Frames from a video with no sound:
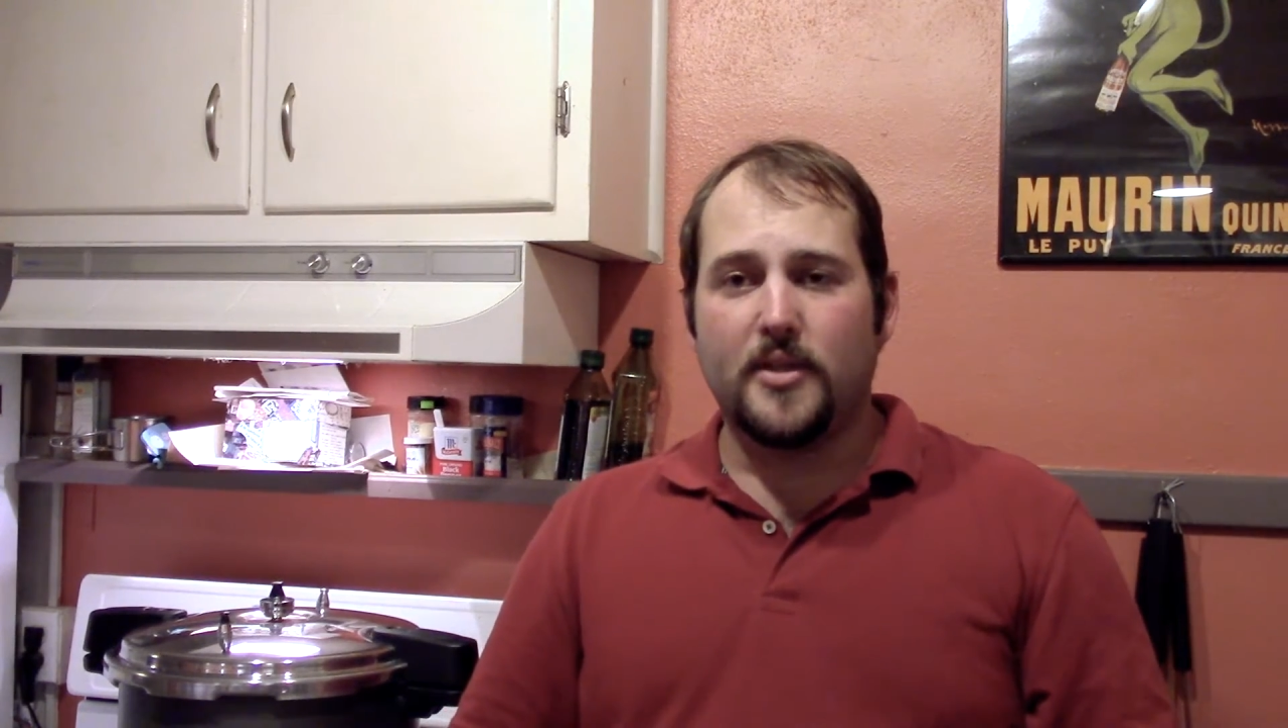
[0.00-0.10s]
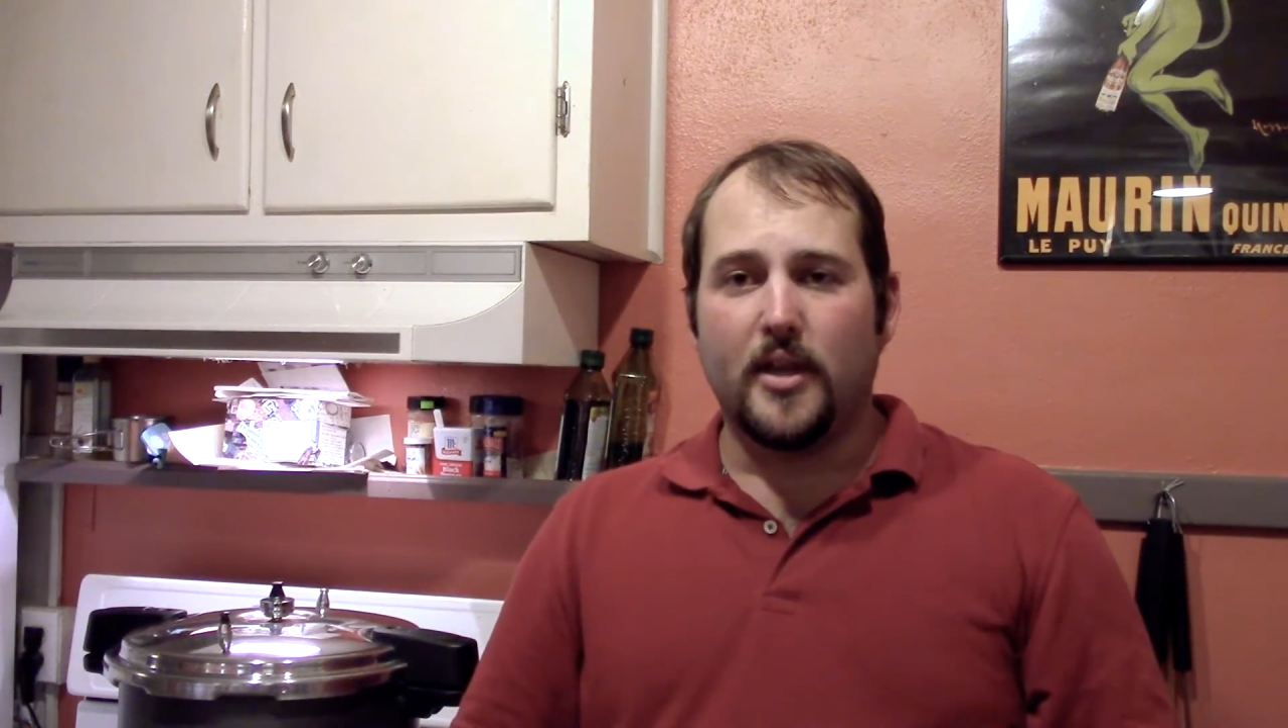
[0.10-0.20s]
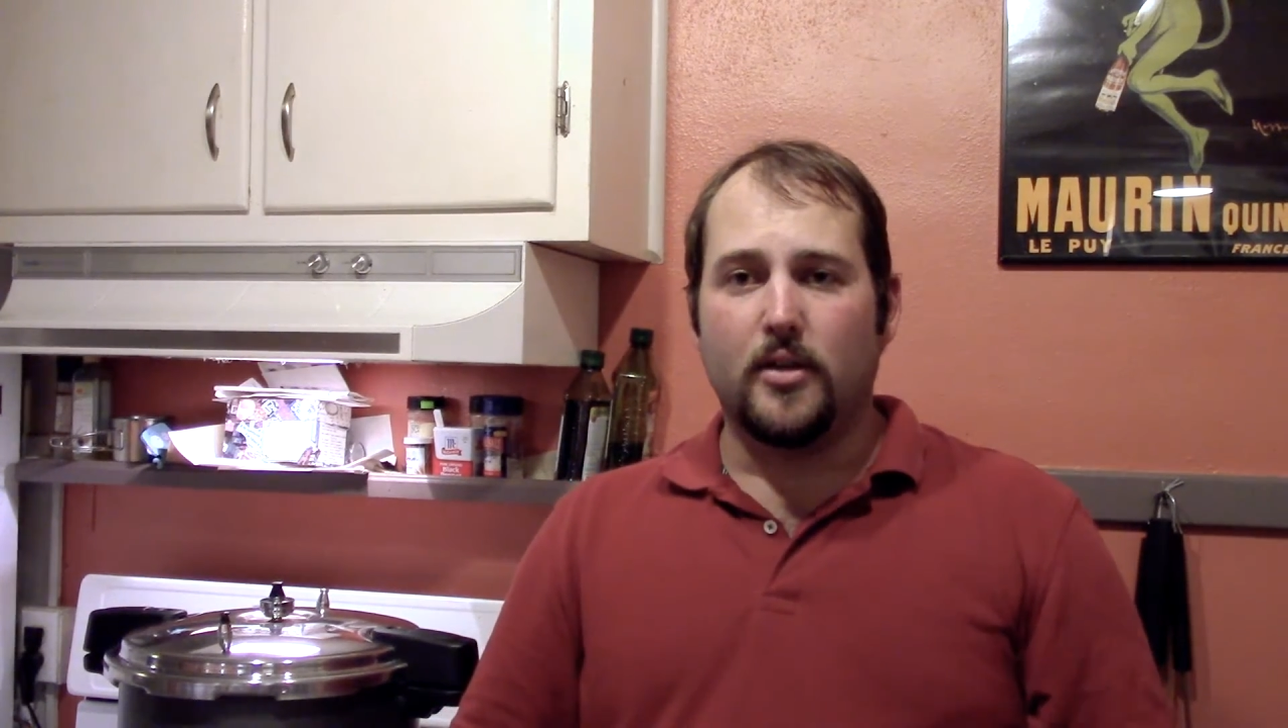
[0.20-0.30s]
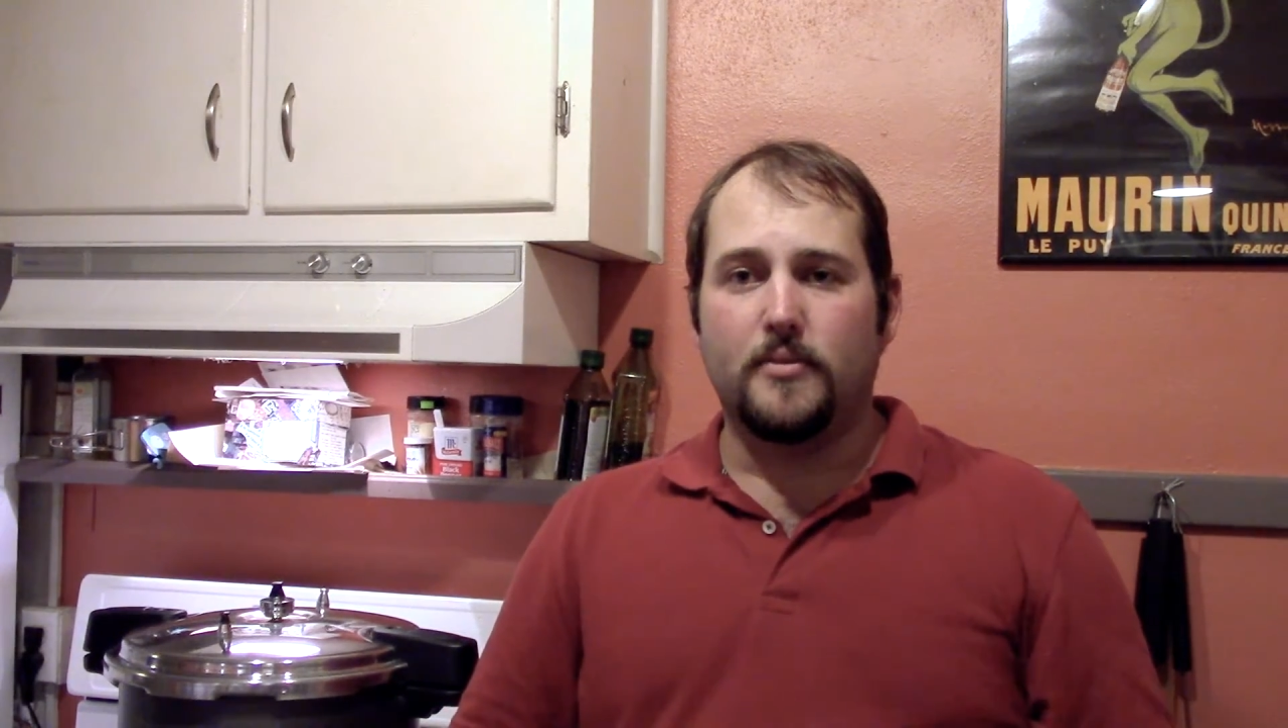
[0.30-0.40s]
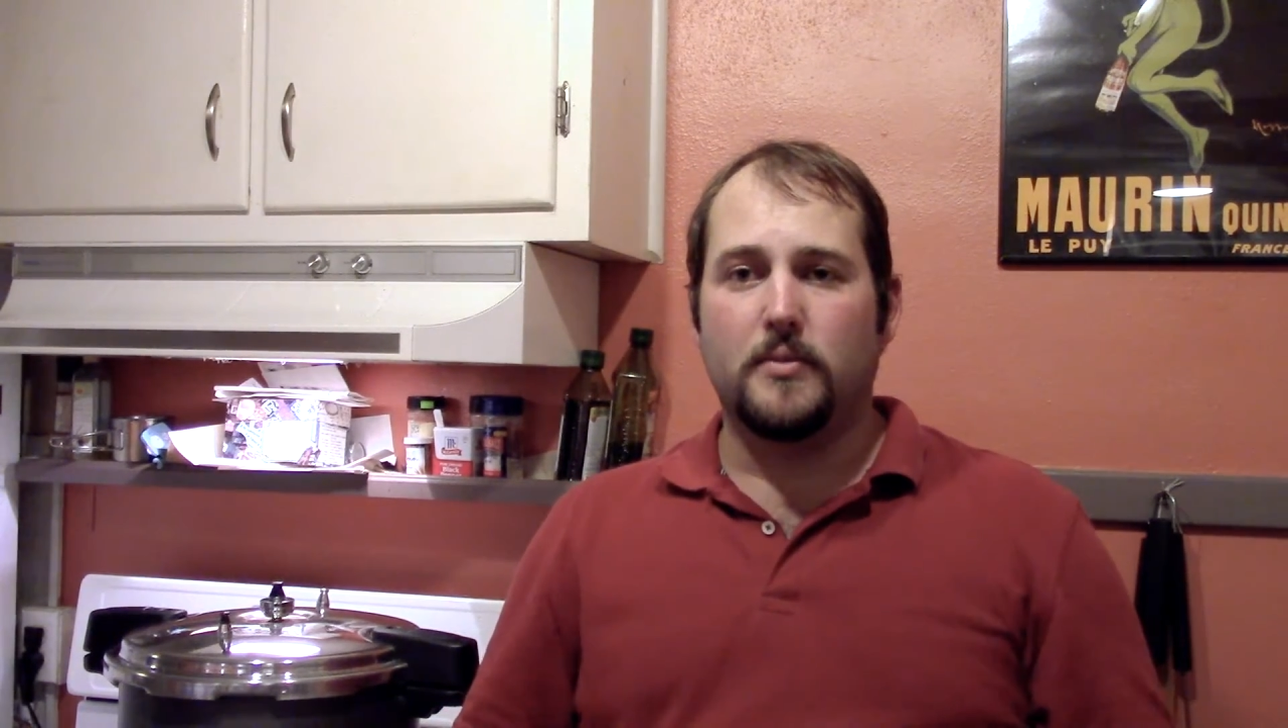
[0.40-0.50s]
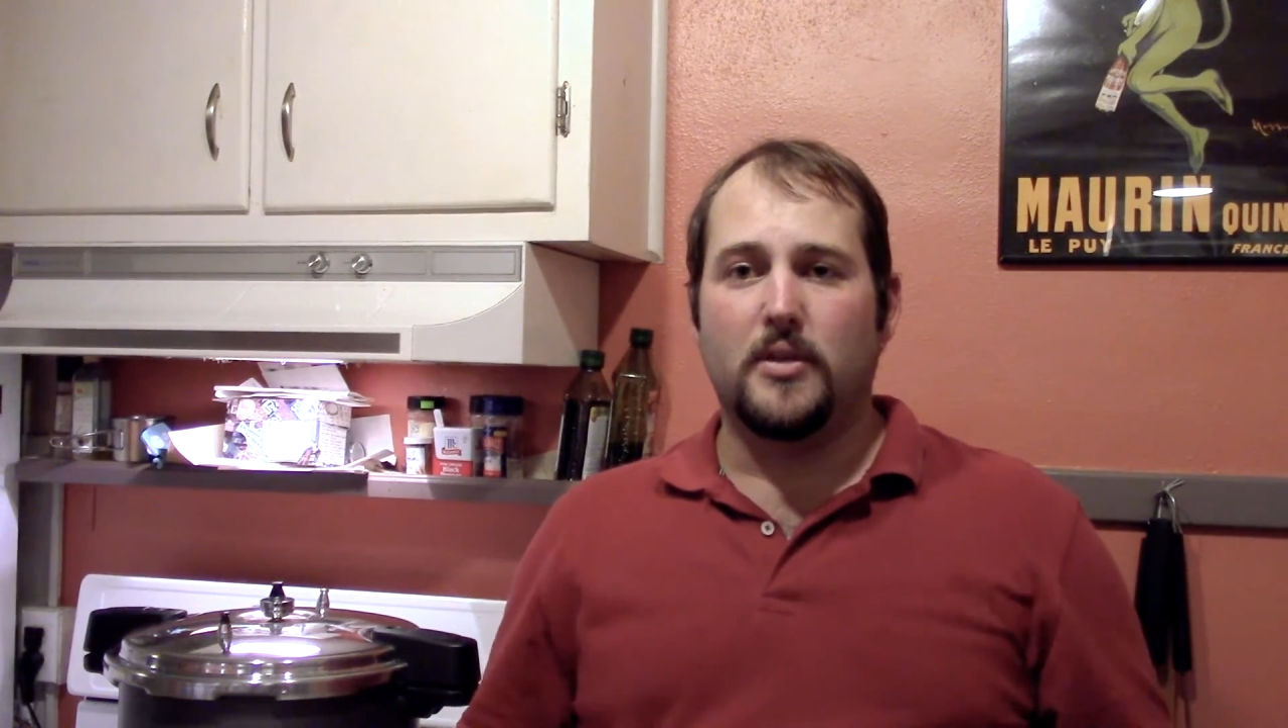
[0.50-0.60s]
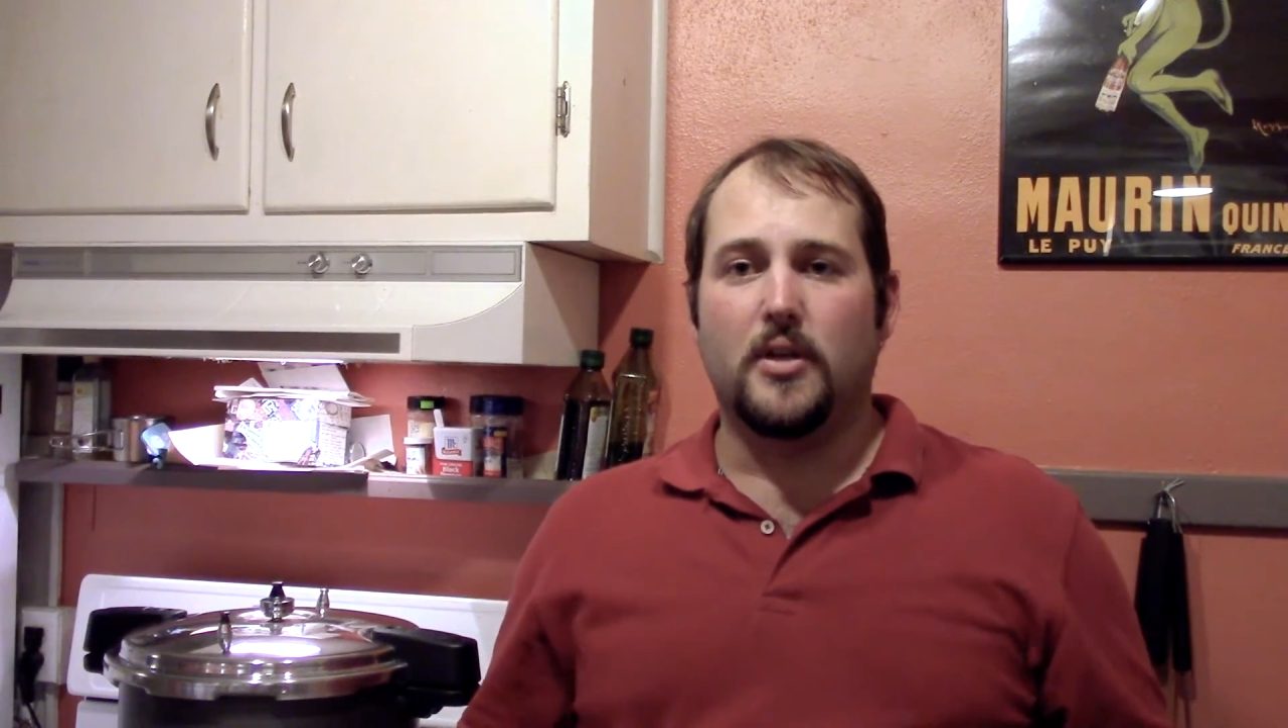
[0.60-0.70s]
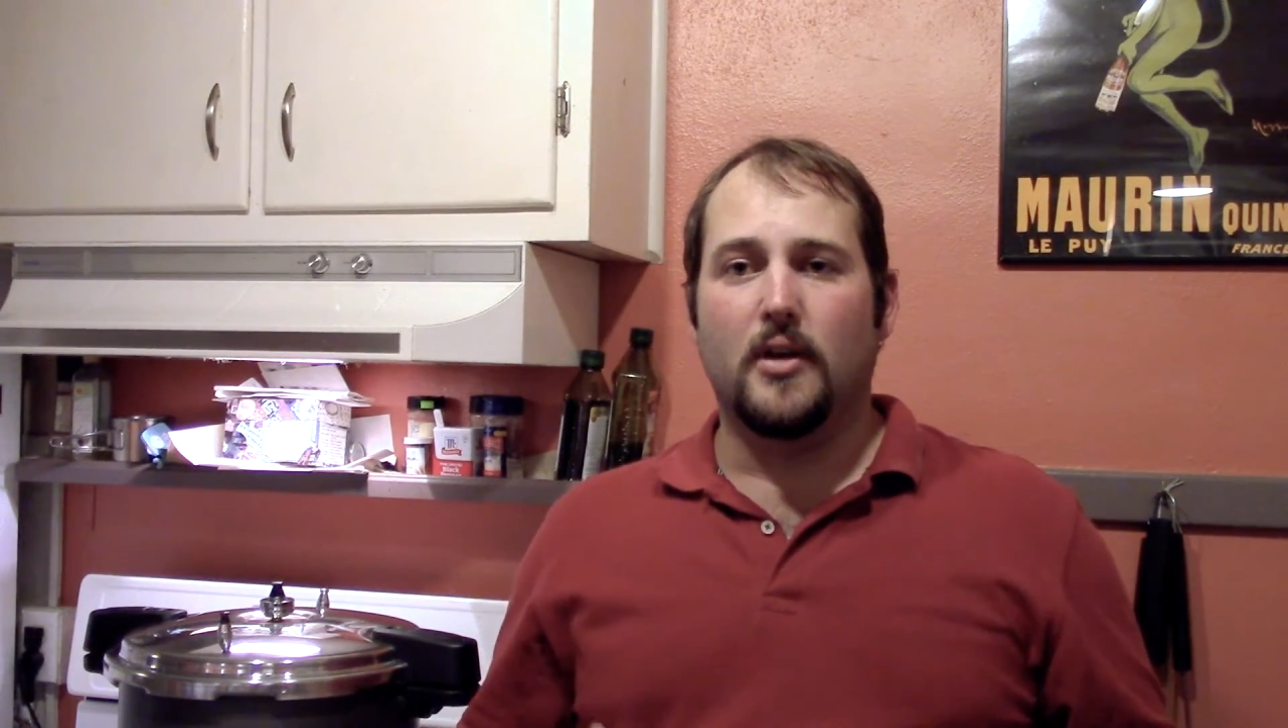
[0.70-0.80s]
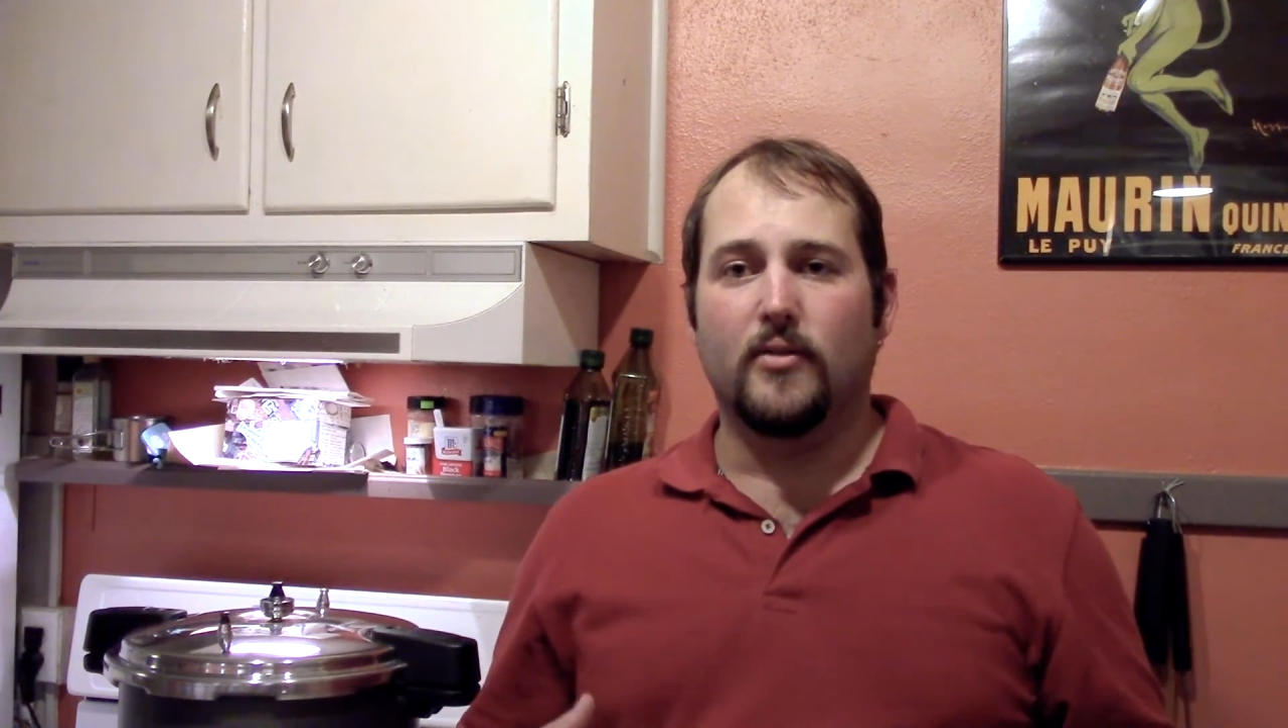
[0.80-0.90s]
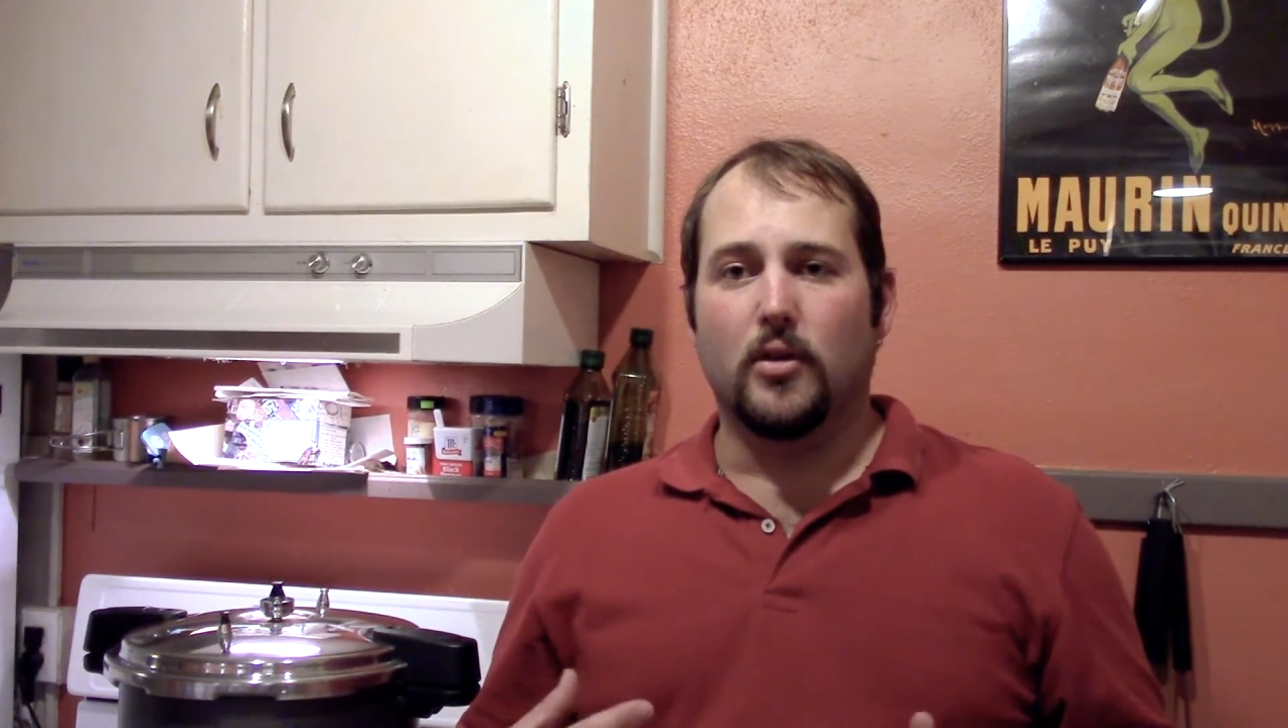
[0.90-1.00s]
That helps me
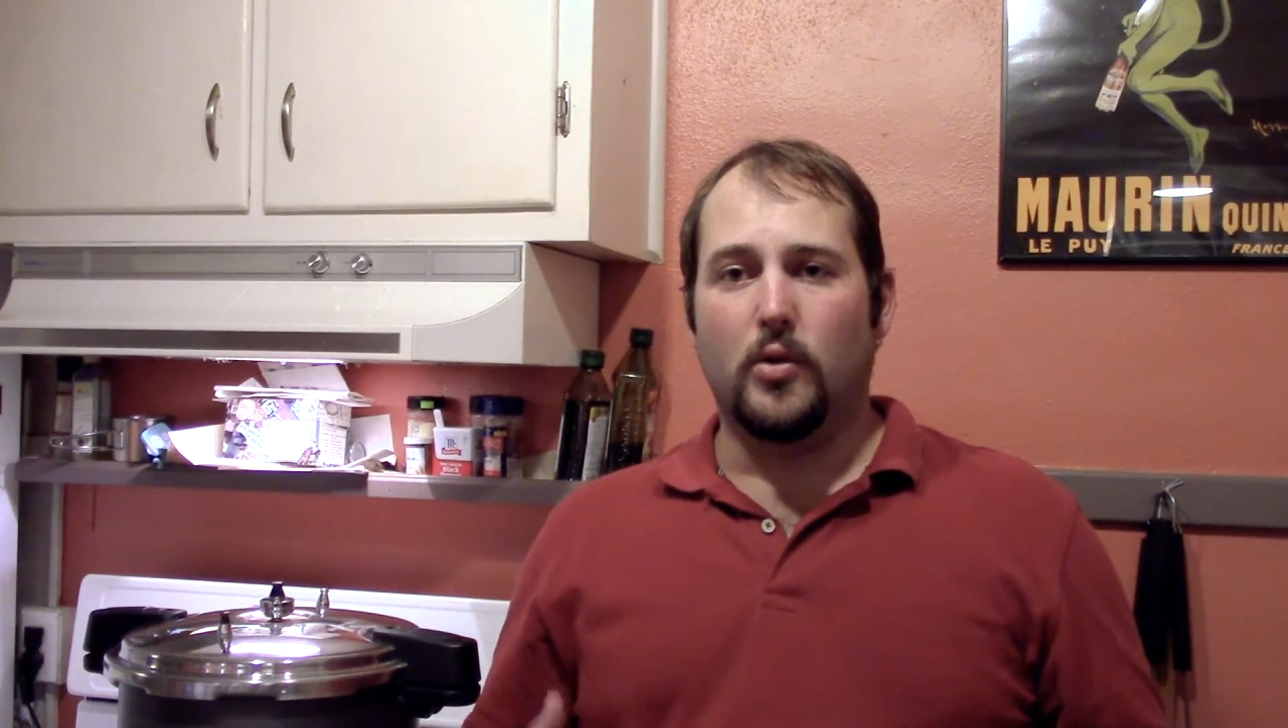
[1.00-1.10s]
cover